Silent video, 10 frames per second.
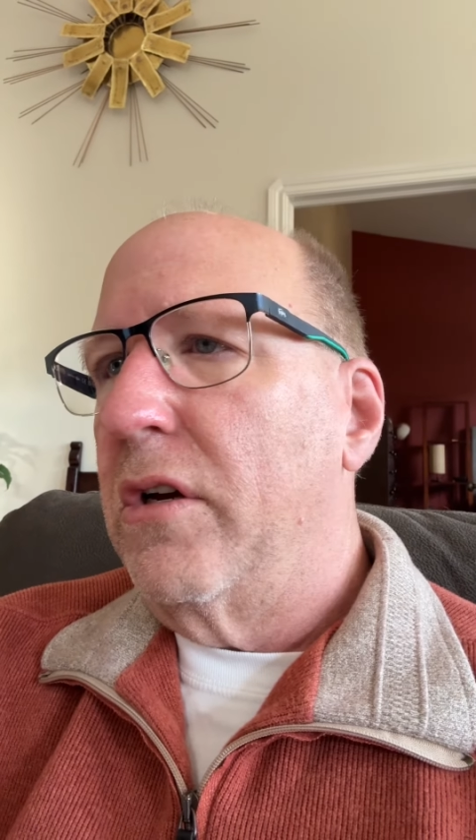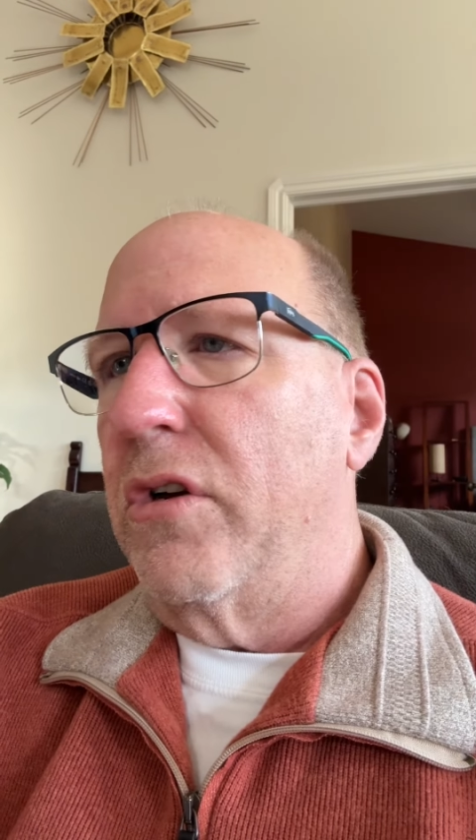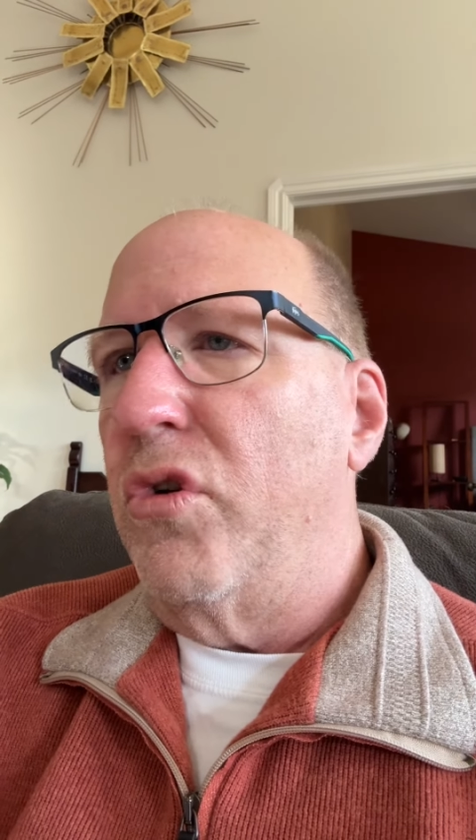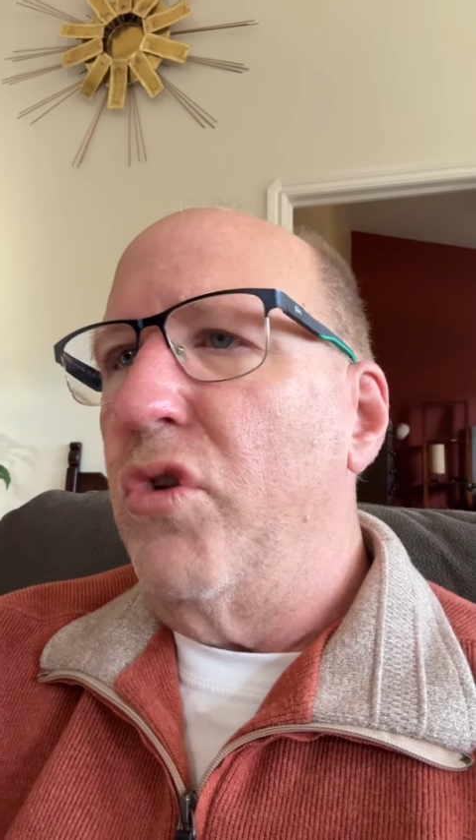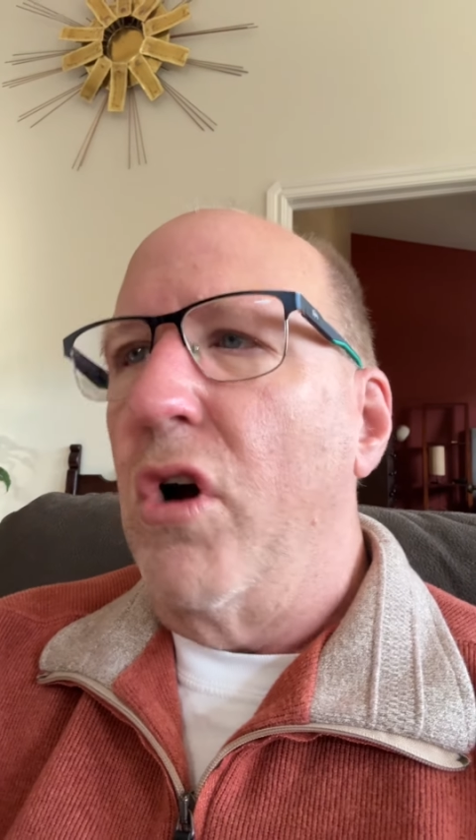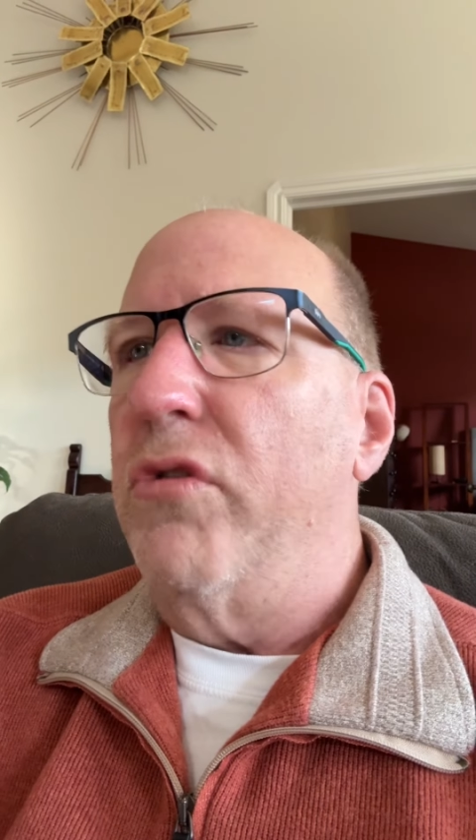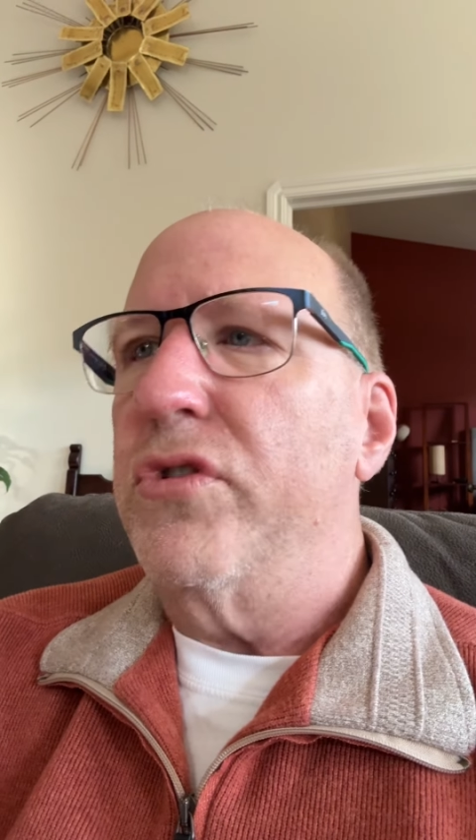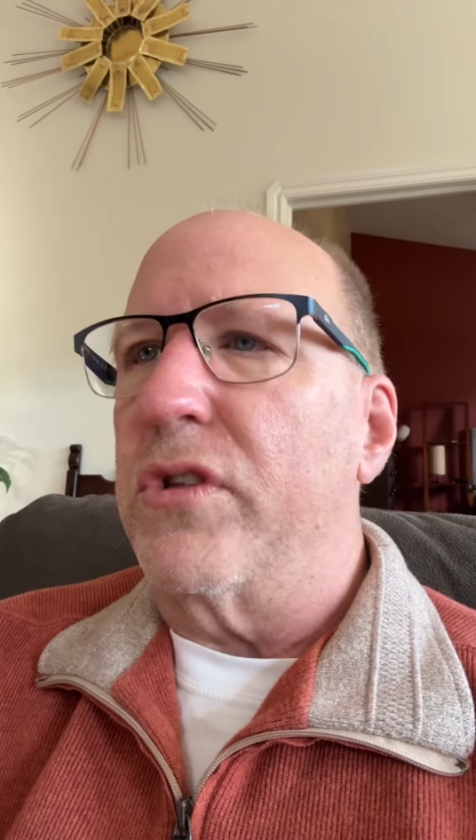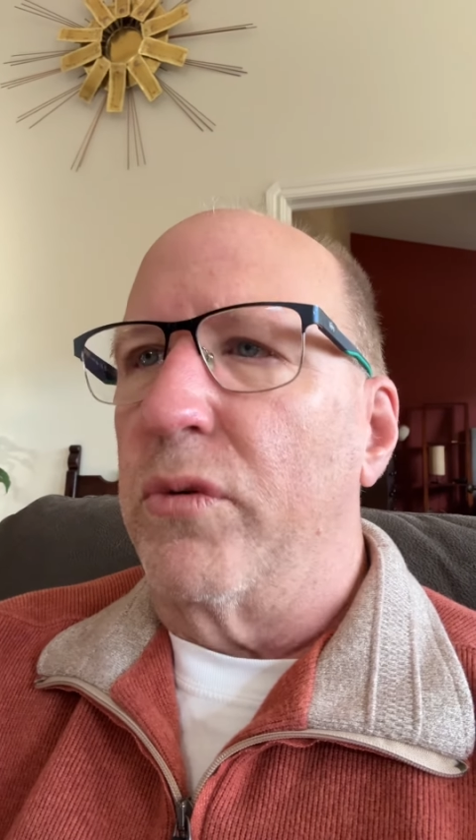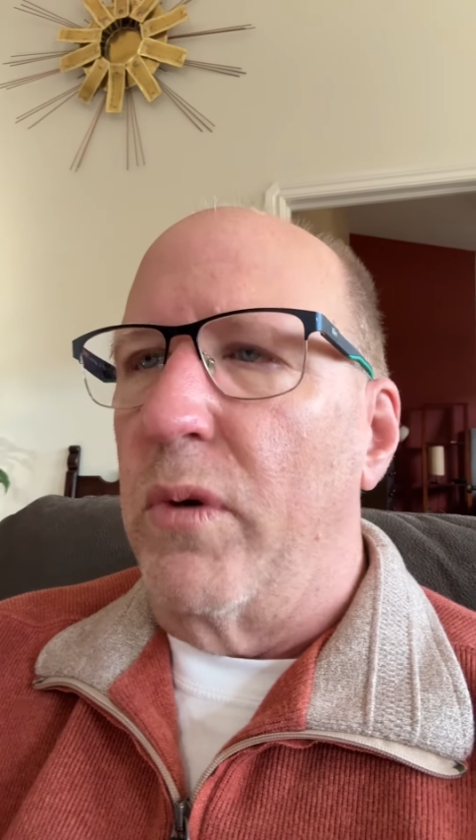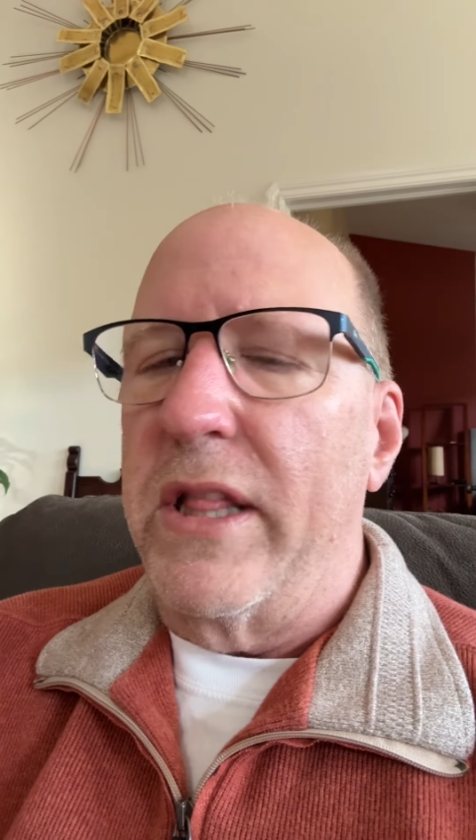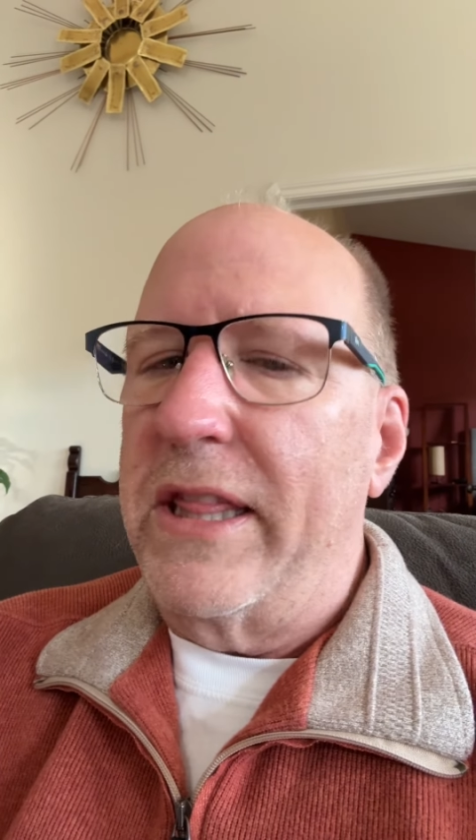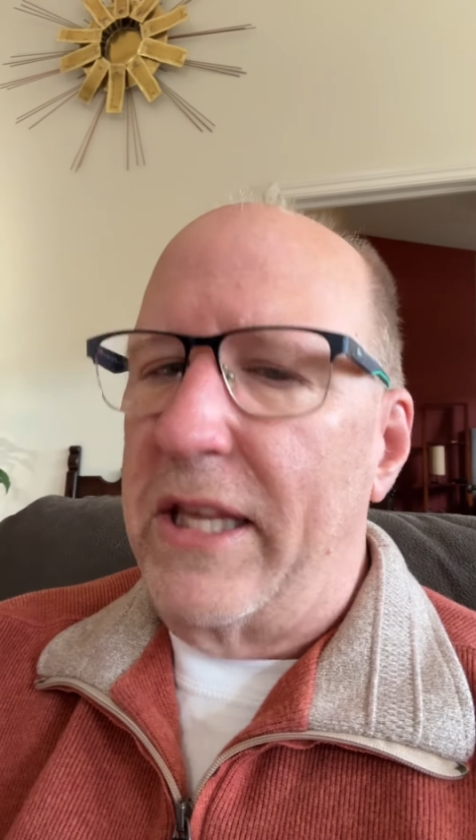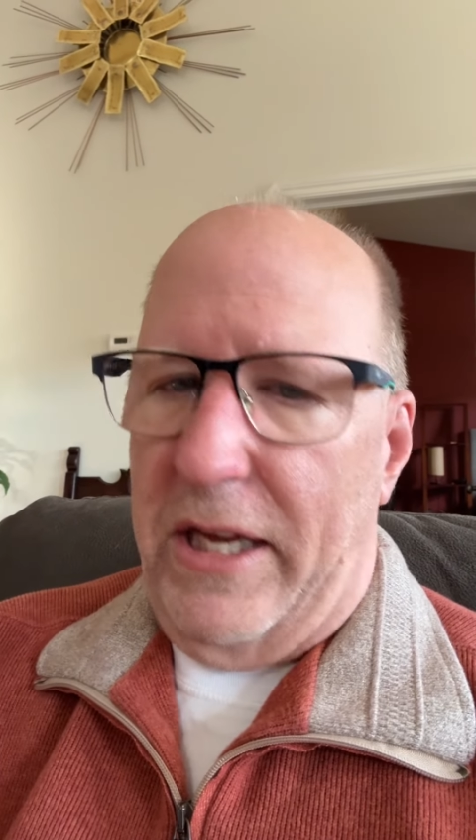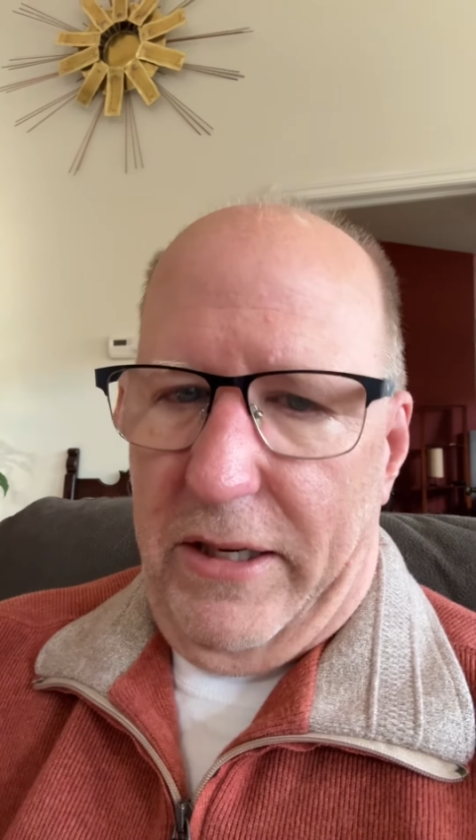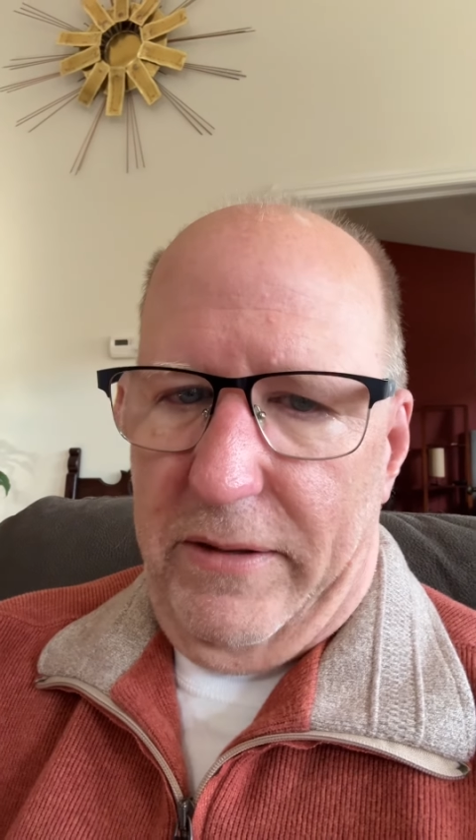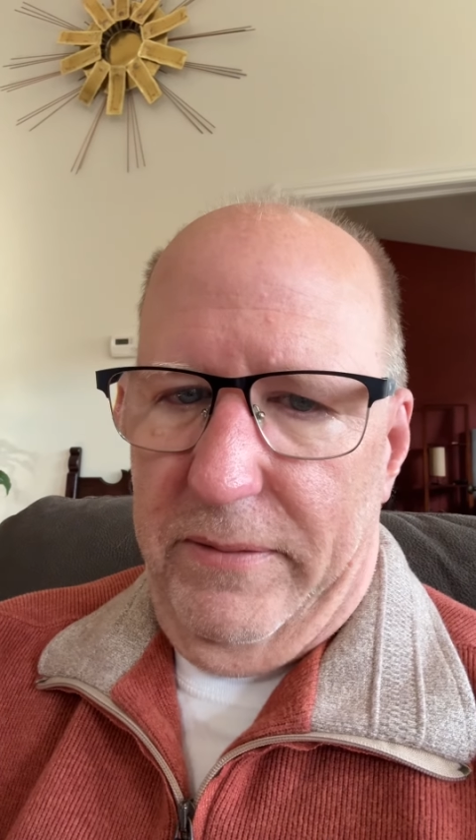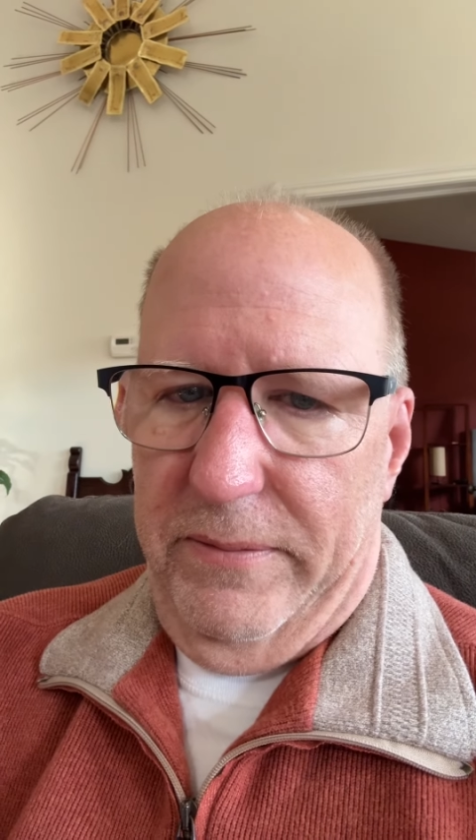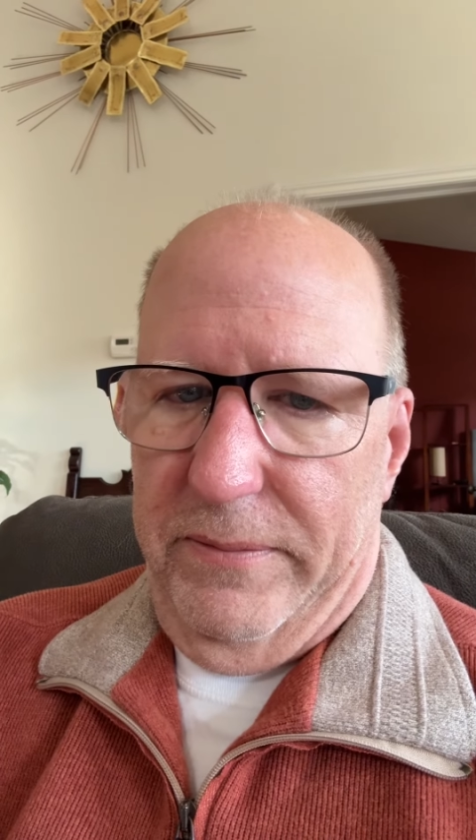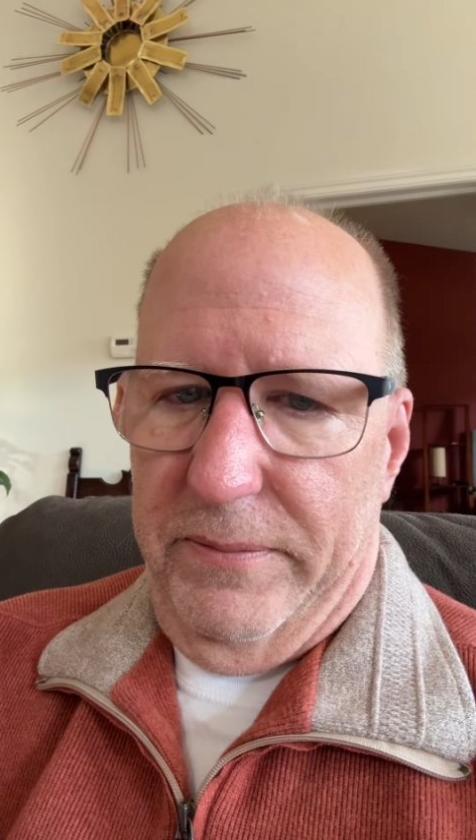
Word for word: who knows the one thing,